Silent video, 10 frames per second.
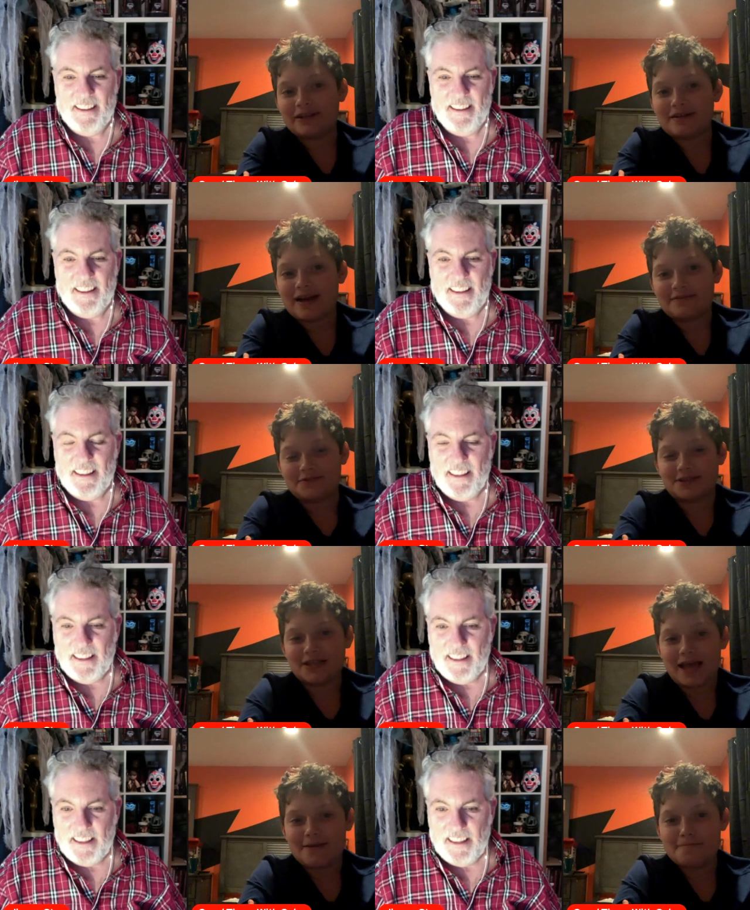Speaker 1: thing I have to
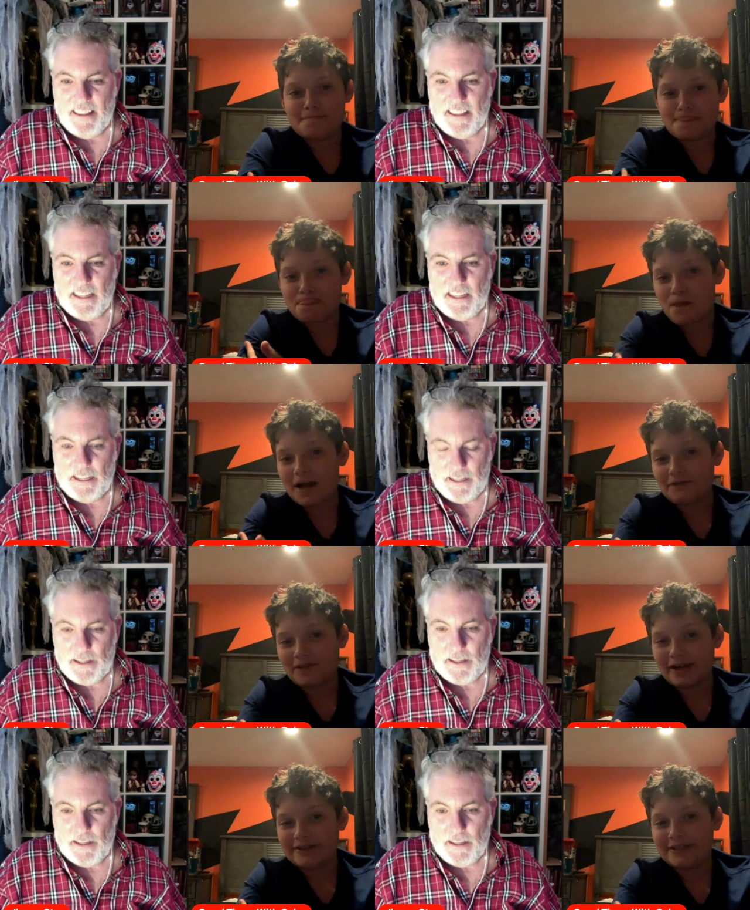say. My
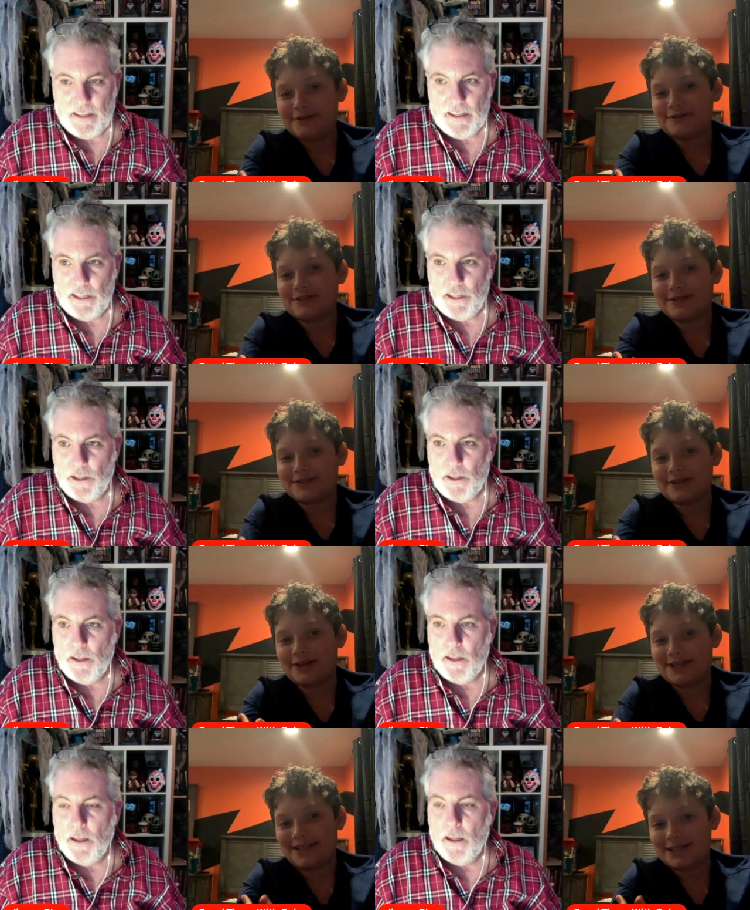friend, he also
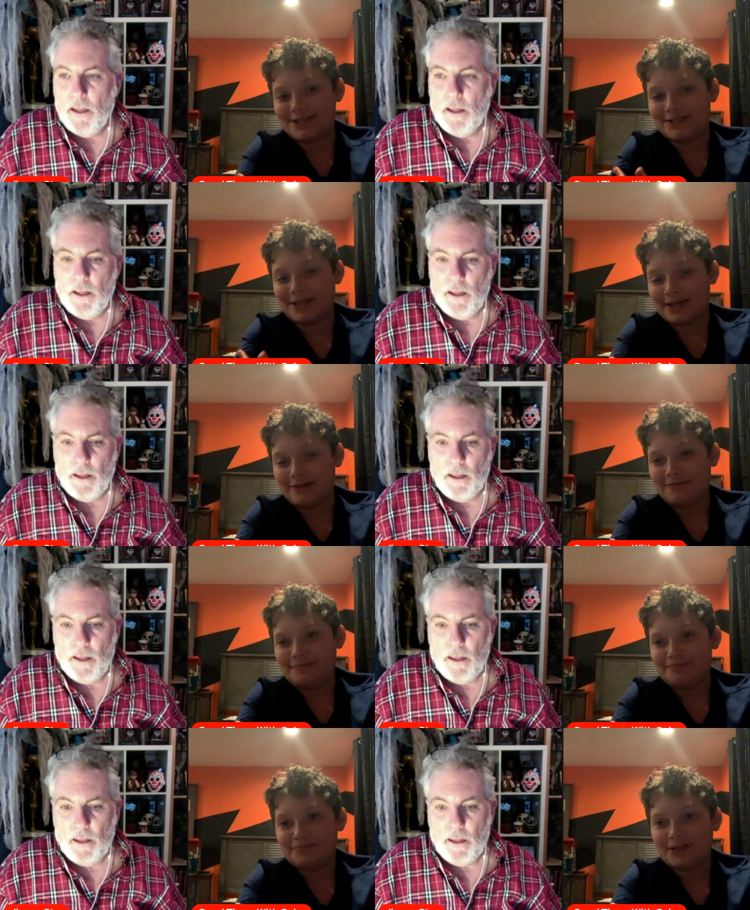started his channel.
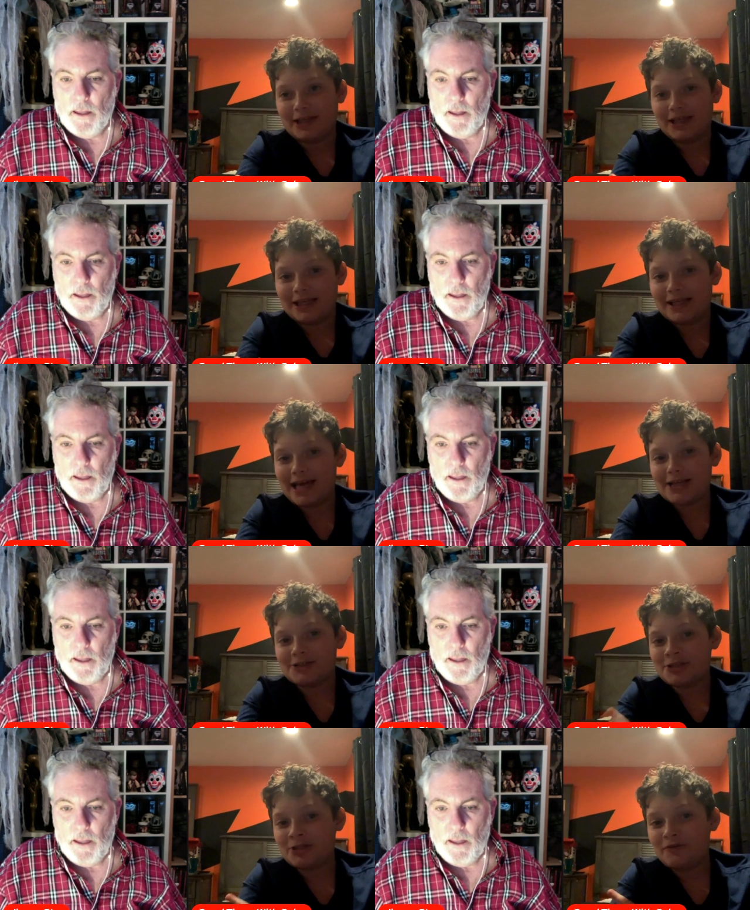He
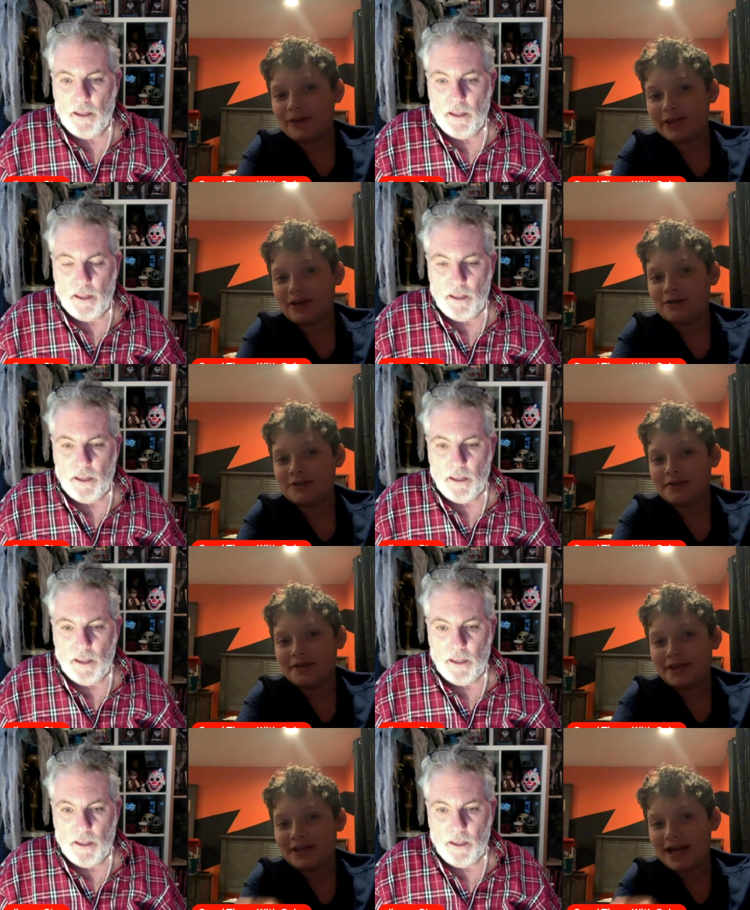has two videos
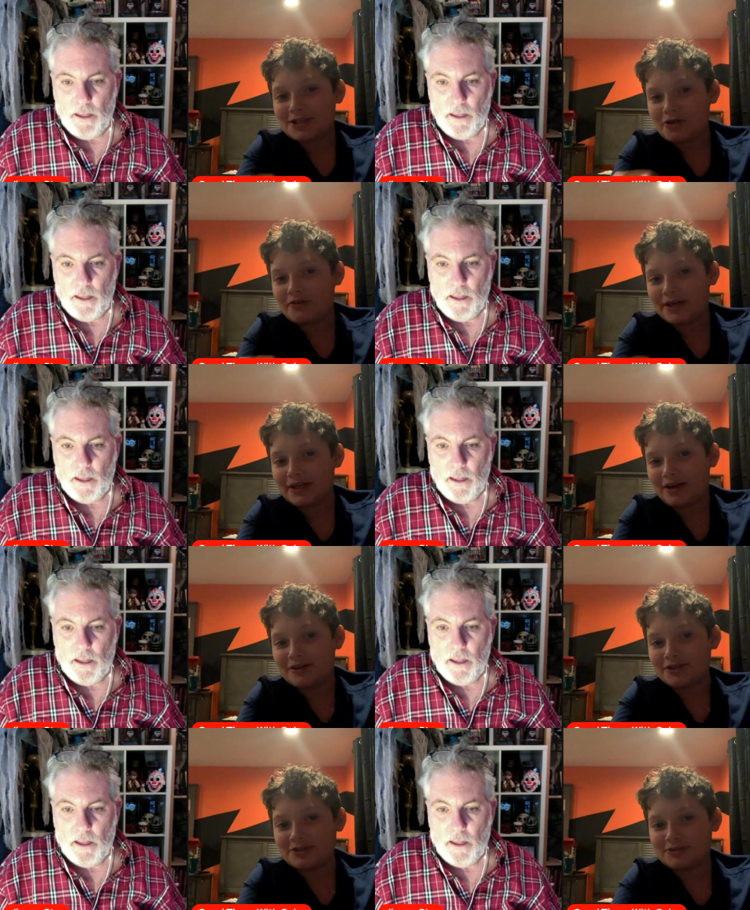and has already
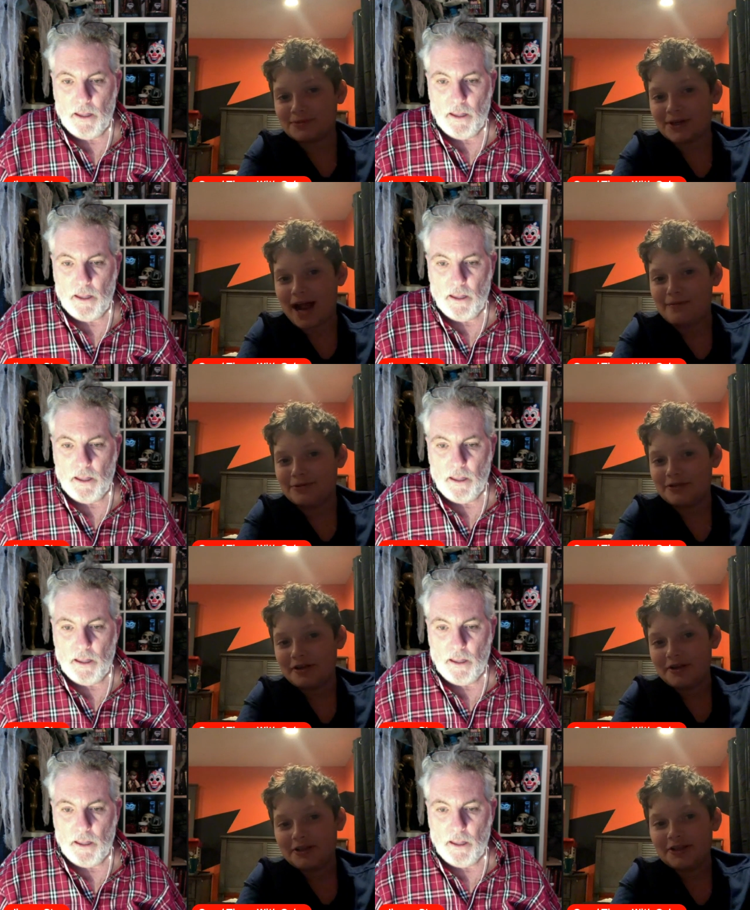100 subscribers.
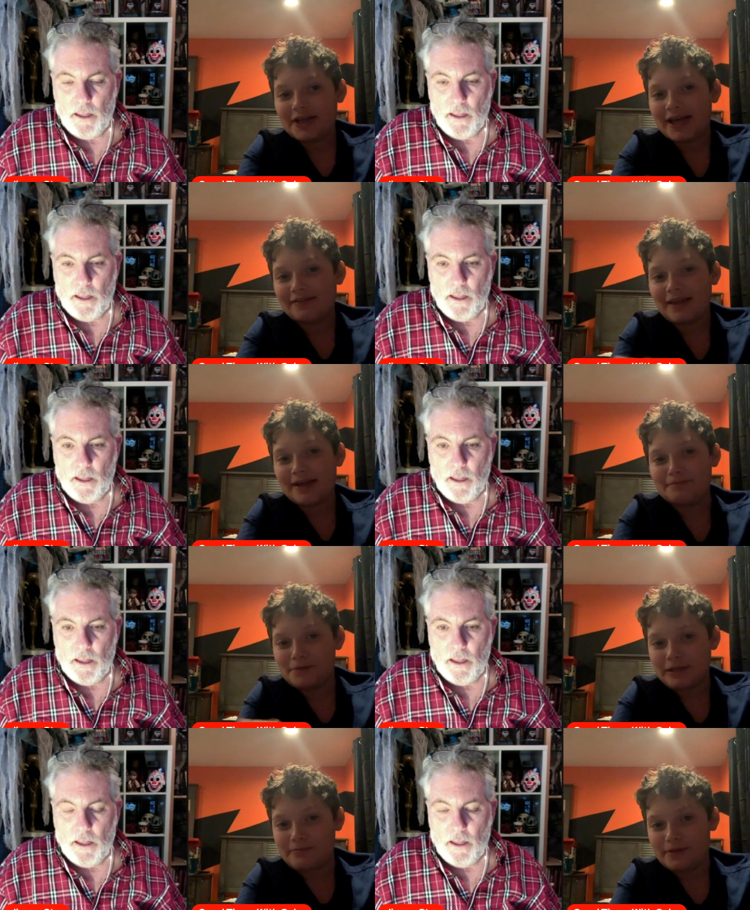You can't let him
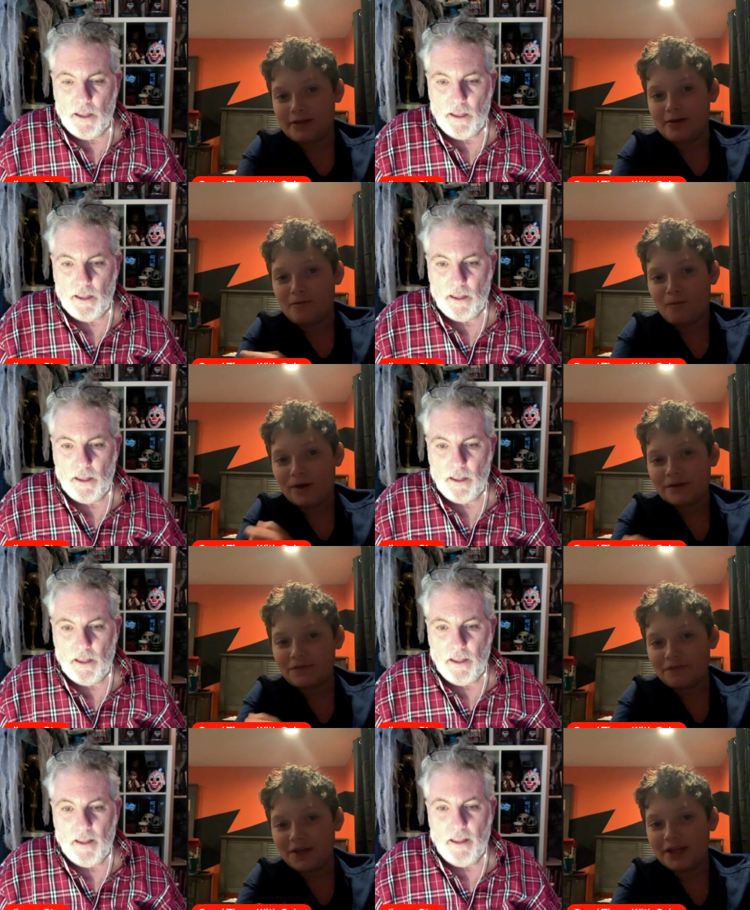beat me. One of
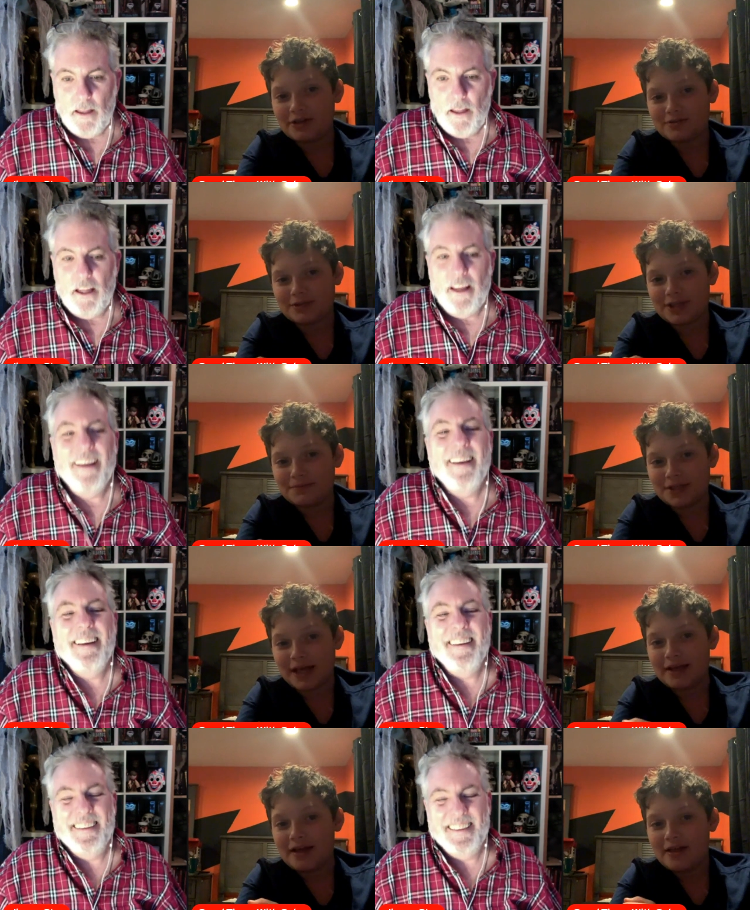the videos was him saying,